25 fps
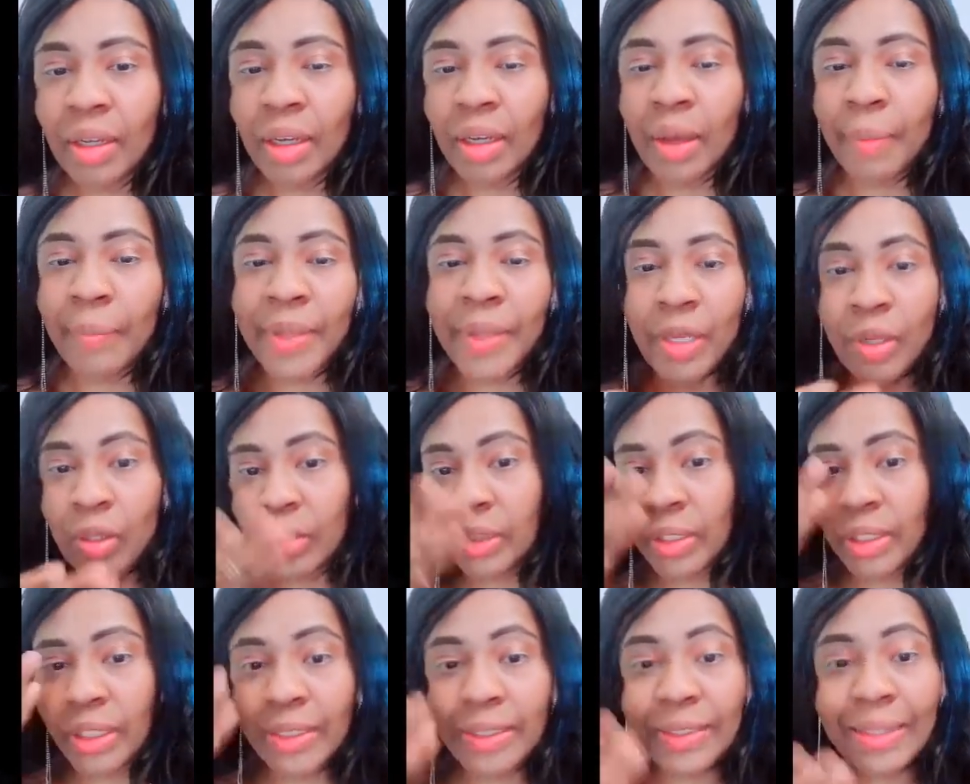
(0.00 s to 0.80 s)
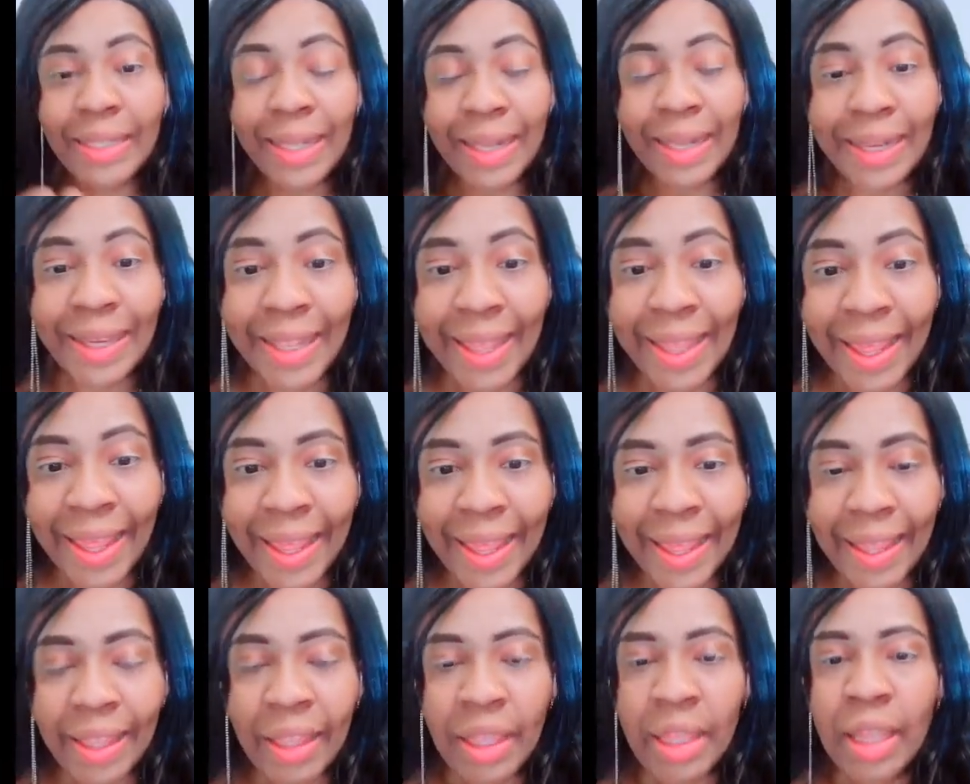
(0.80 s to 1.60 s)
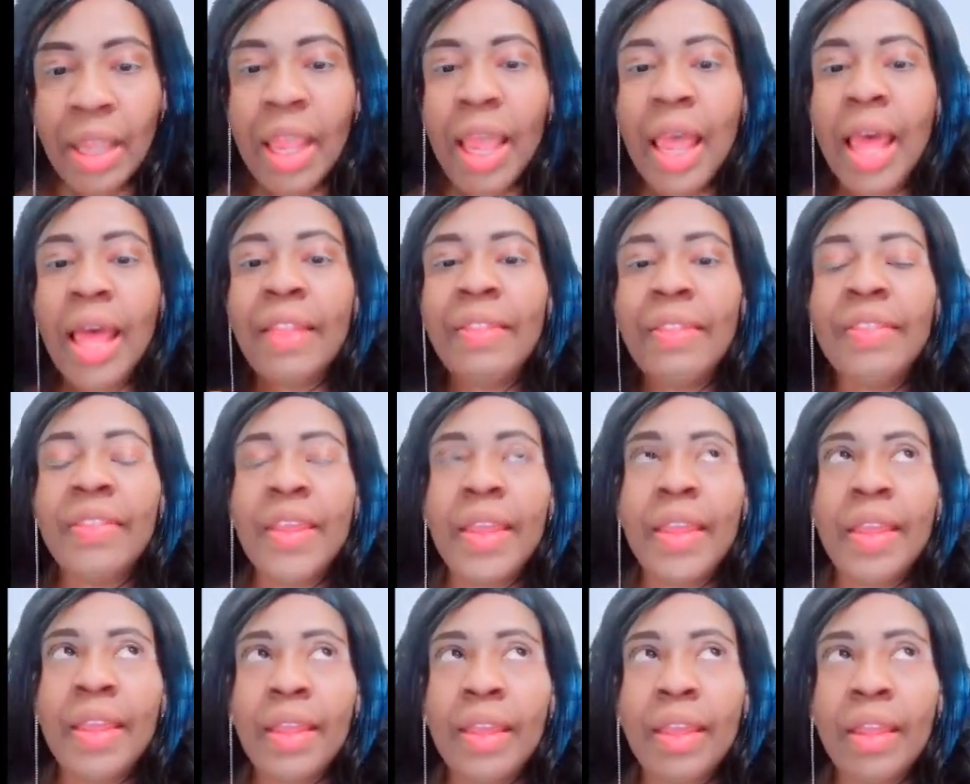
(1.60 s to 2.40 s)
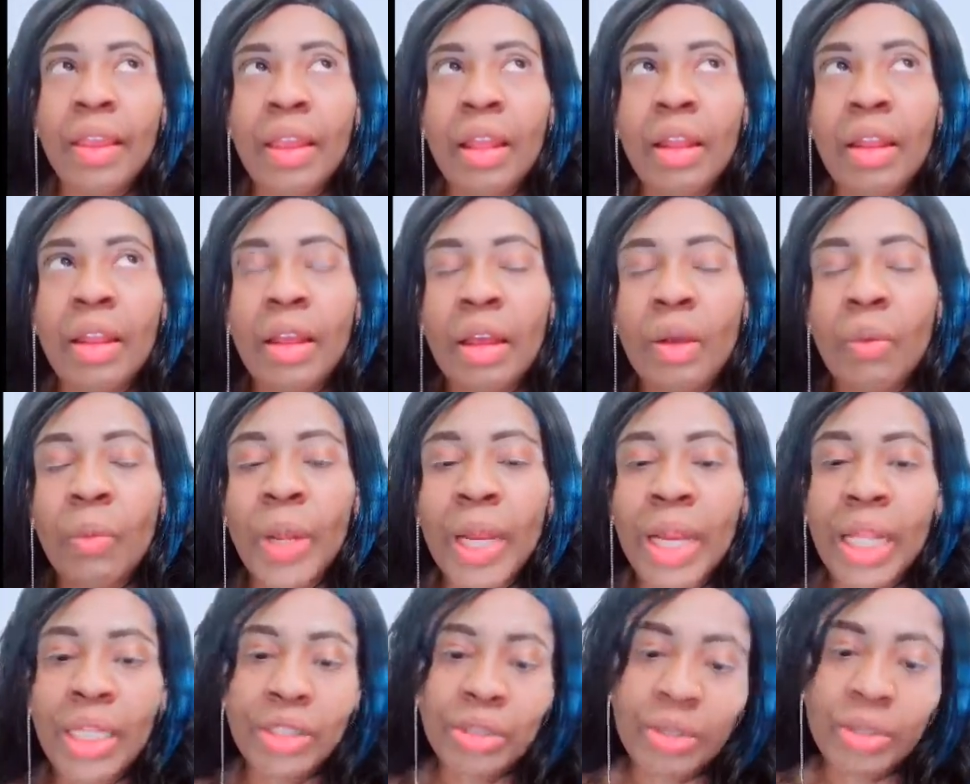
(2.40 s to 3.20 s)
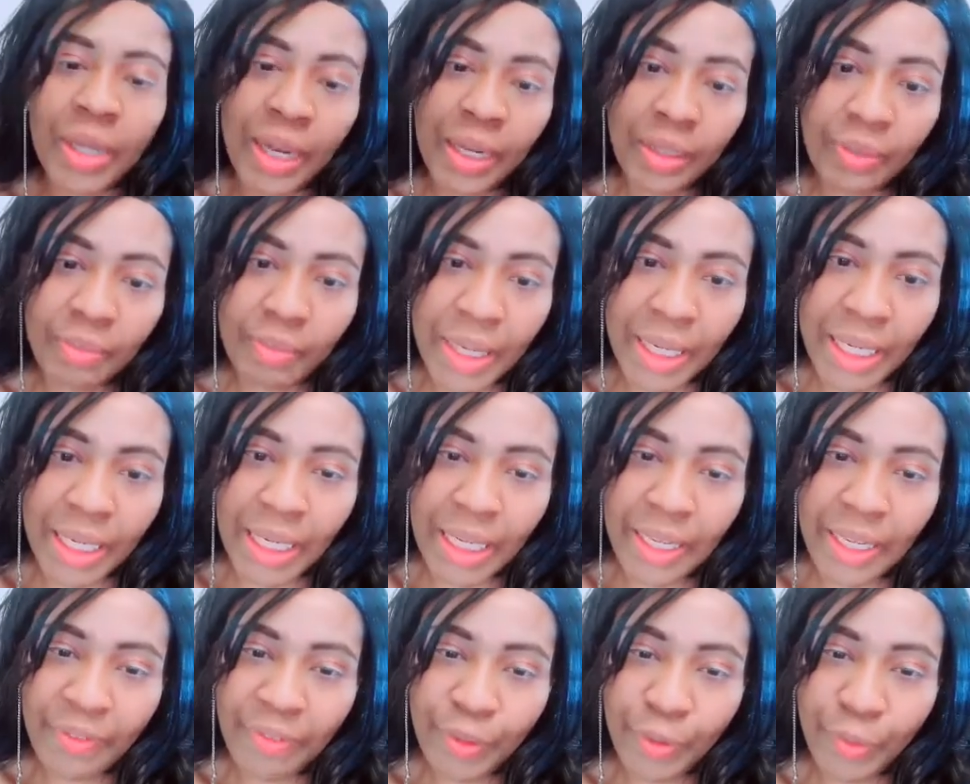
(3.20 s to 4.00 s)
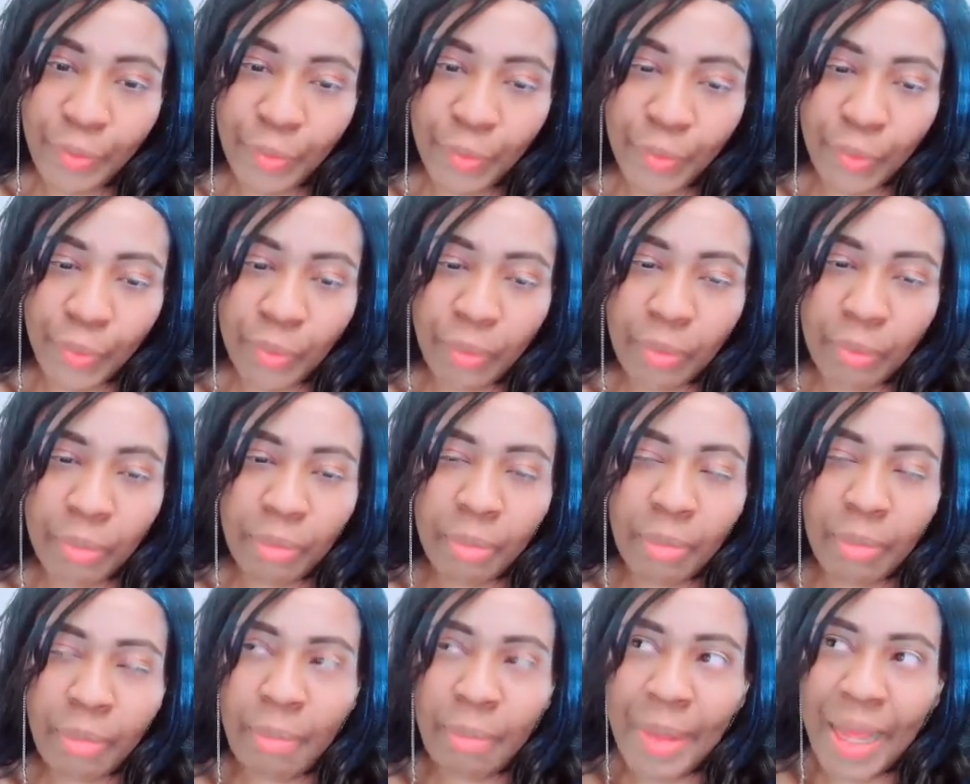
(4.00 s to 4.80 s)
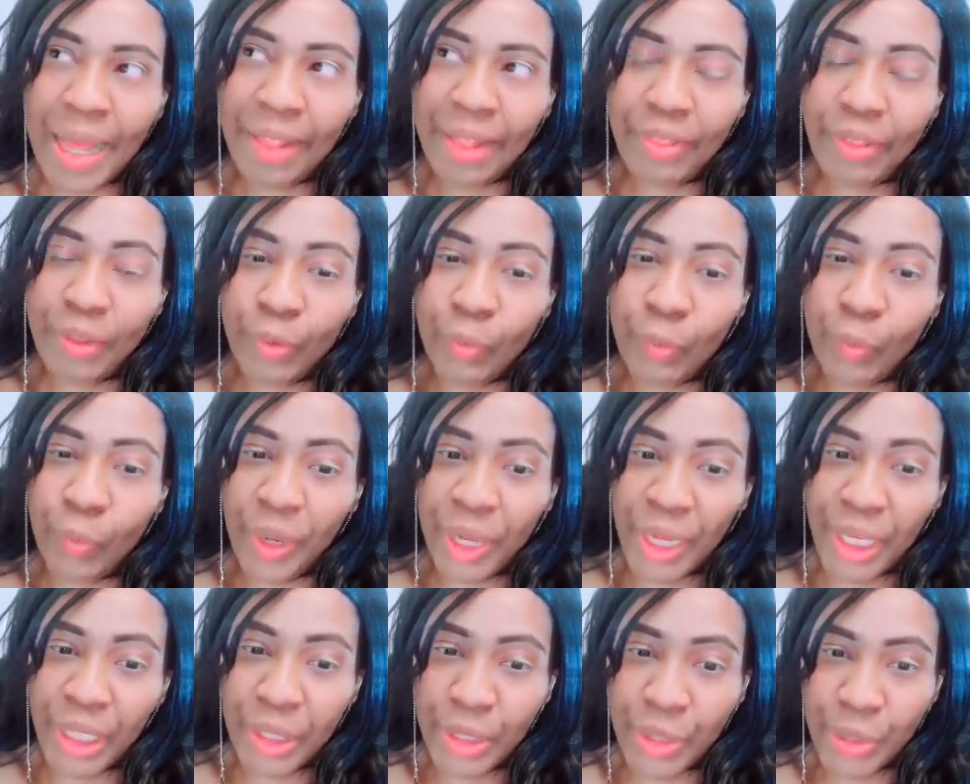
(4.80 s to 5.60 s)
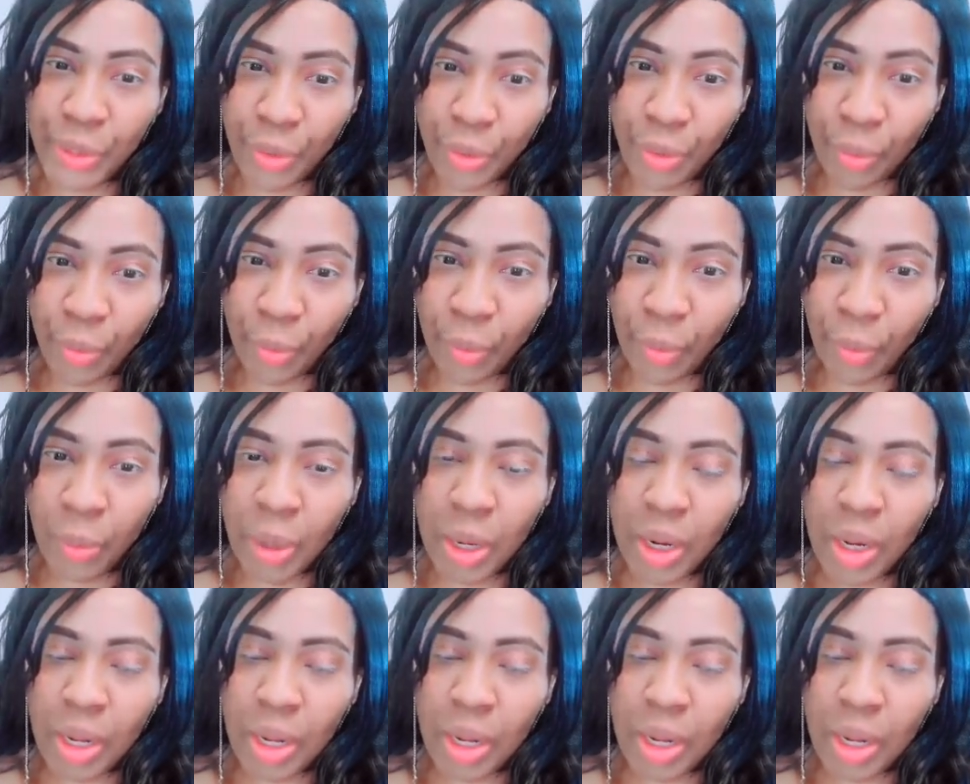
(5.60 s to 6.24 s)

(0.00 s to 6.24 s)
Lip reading: I mean, not this clear. And then when I tried my living room by the window,